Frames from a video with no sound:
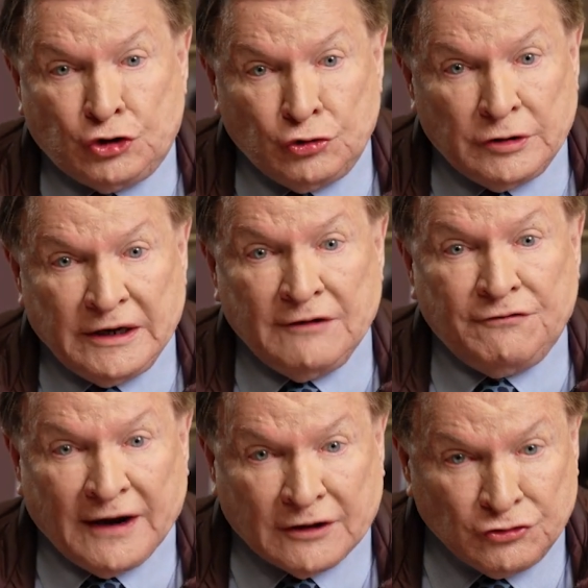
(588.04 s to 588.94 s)
in
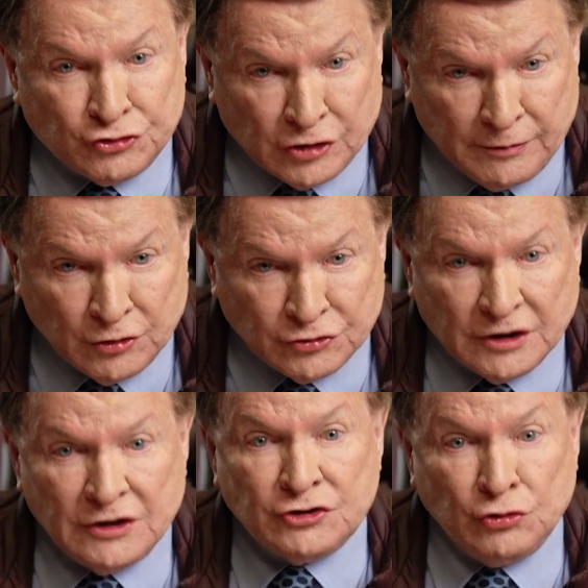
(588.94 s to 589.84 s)
fact contribute
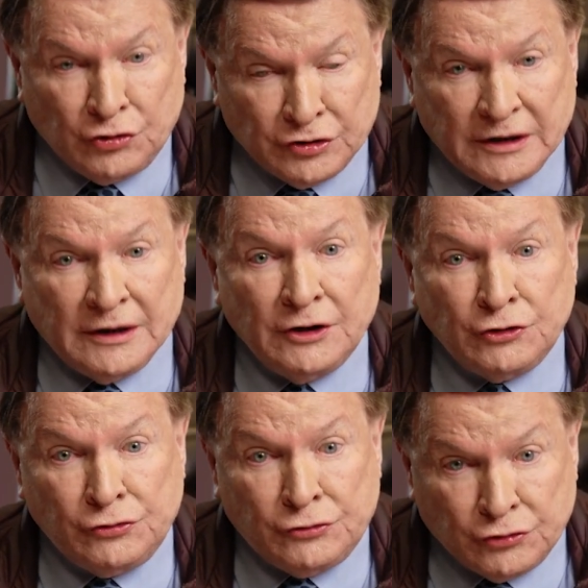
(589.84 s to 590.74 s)
to the
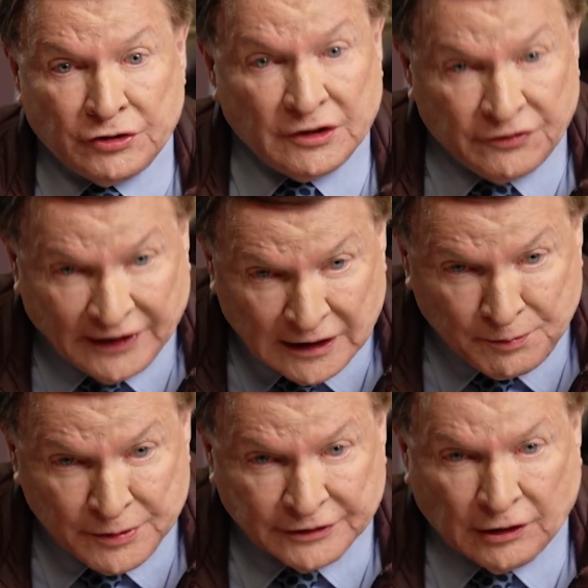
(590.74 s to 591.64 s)

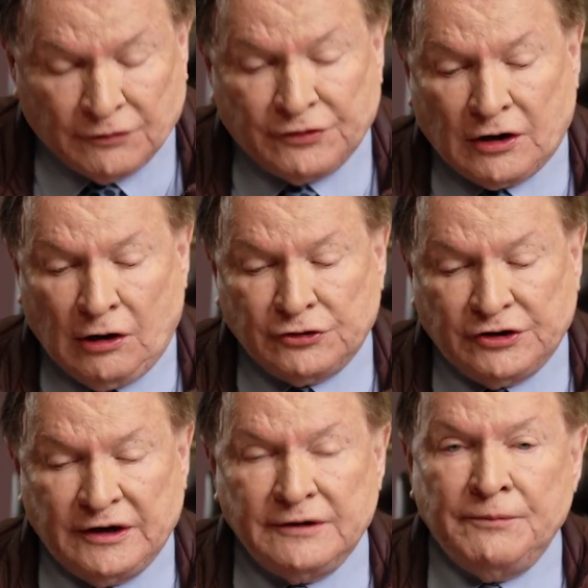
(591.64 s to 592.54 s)
development of the
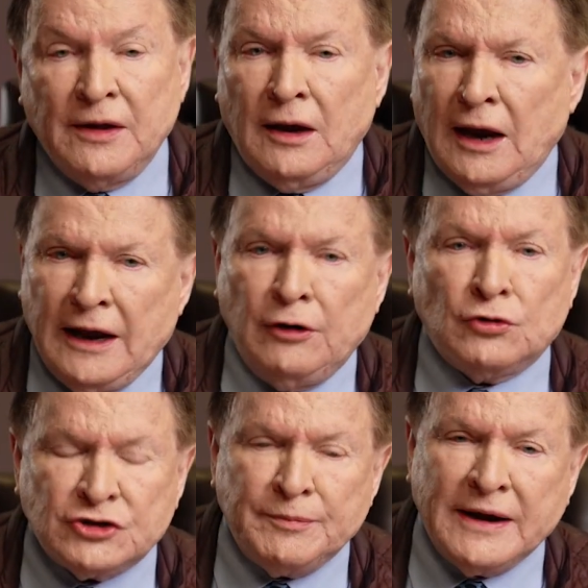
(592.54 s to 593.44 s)
continent, and
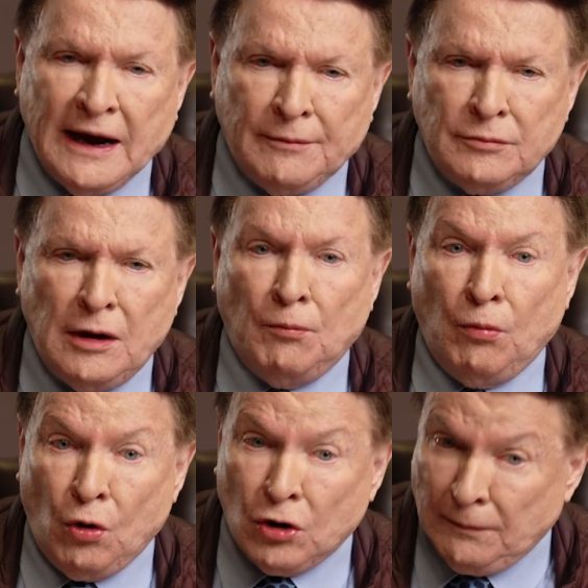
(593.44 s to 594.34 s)
also become
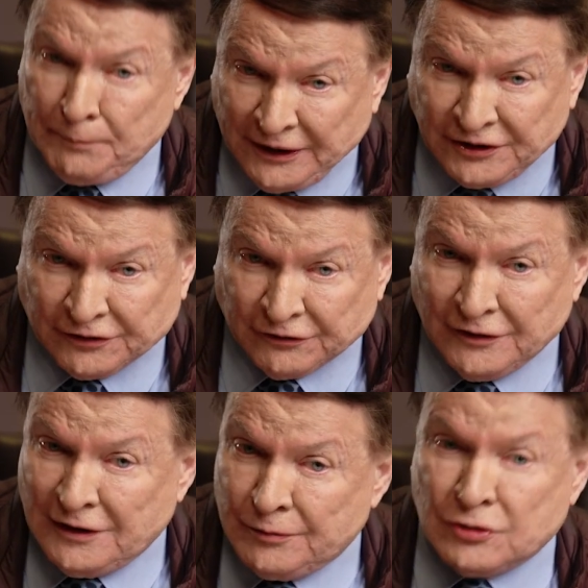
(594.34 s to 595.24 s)
more competitive?
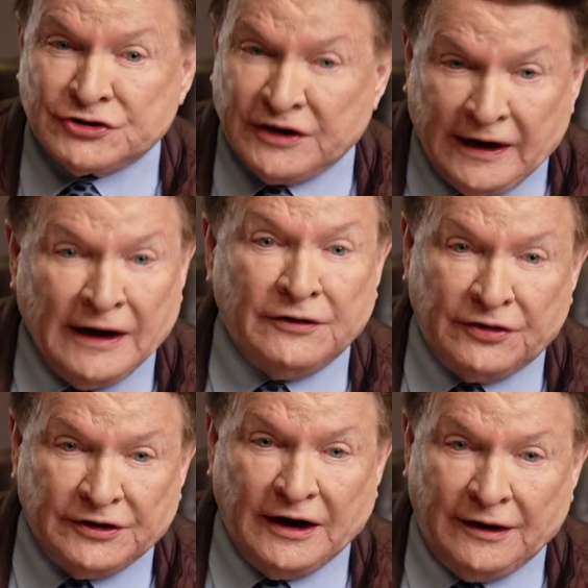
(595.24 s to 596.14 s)
Because at the end of
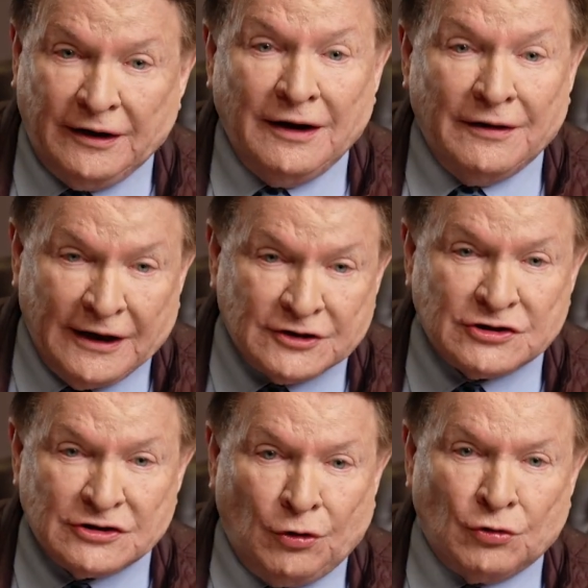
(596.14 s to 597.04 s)
the day,
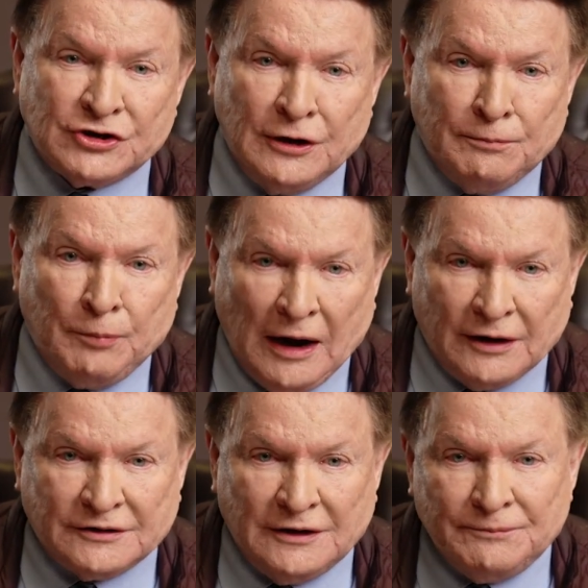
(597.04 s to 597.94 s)
that's also
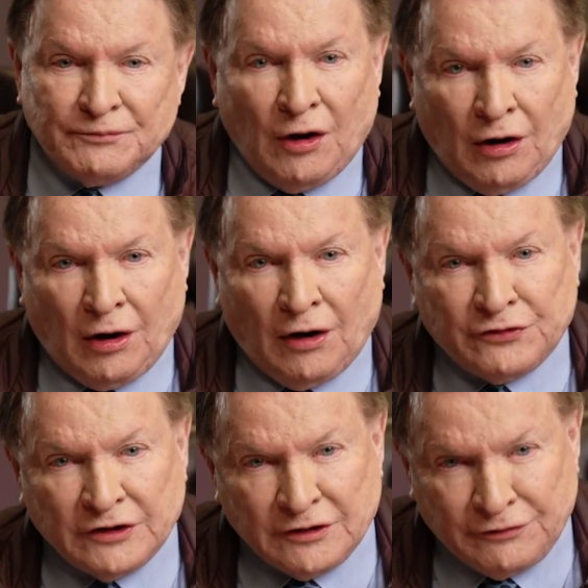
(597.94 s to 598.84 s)
part
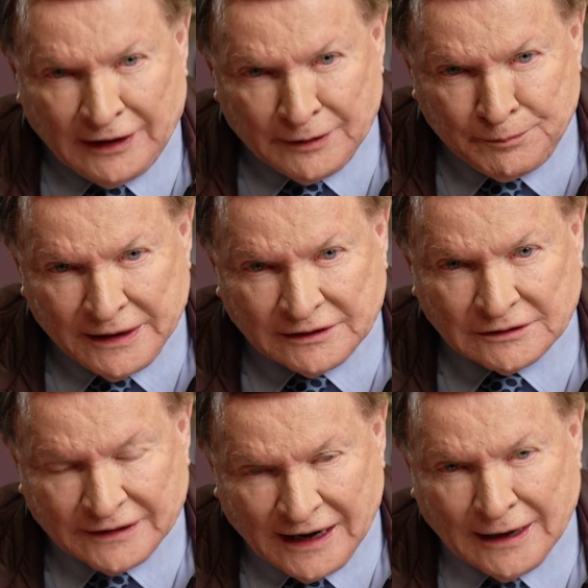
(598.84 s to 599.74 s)
of the
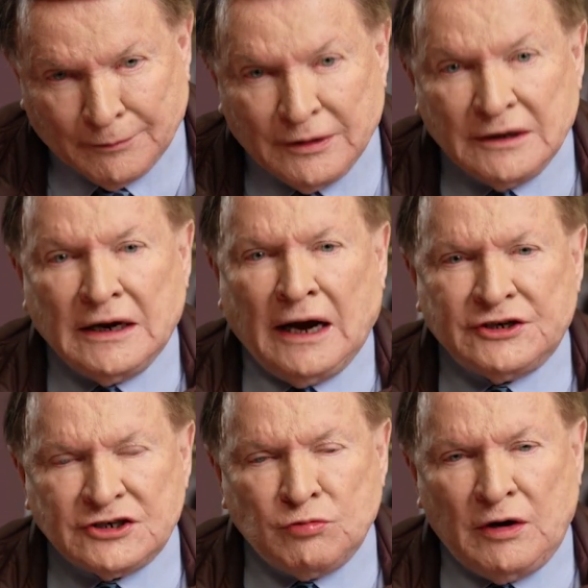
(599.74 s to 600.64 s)
developmental game. I
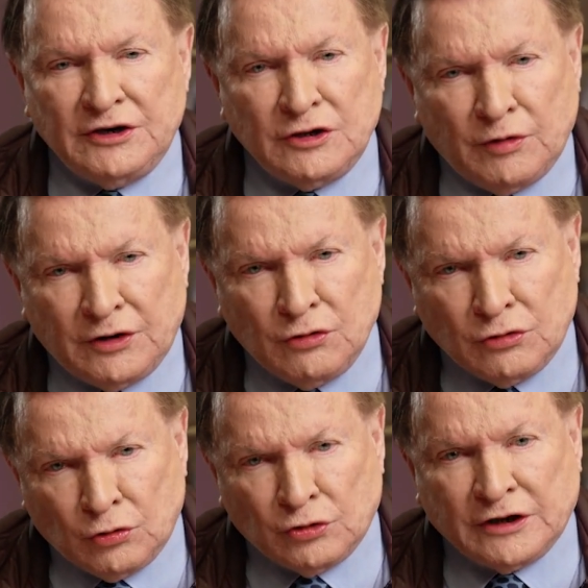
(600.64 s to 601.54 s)
just wondered whether you
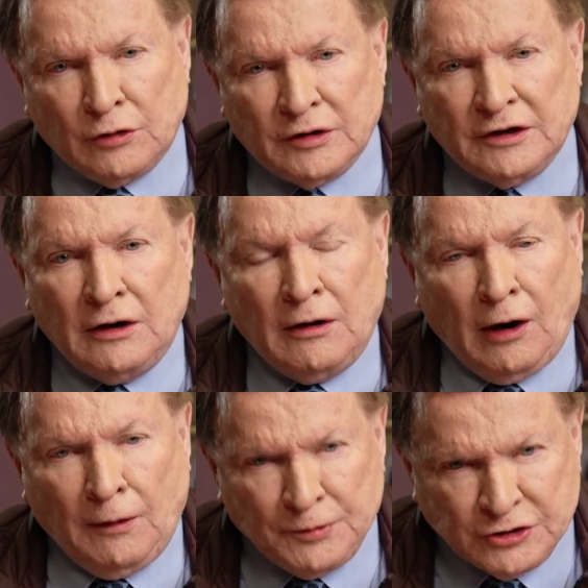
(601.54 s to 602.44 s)
thought there were
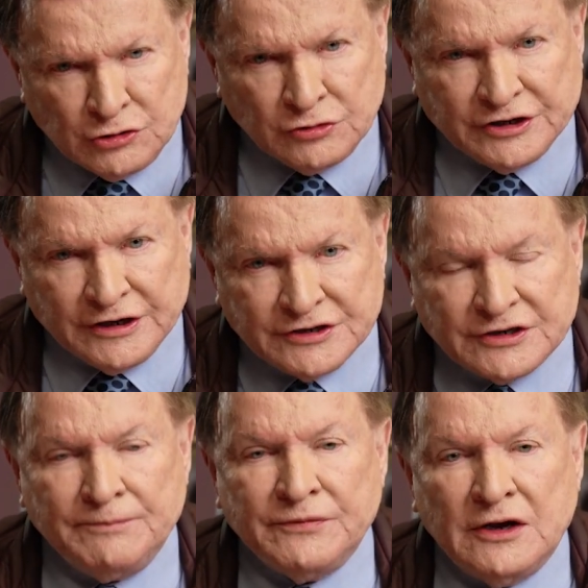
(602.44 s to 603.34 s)

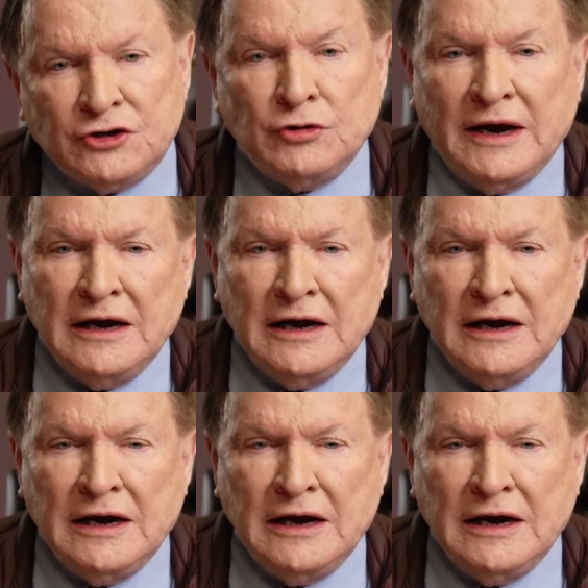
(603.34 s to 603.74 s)
opportunities to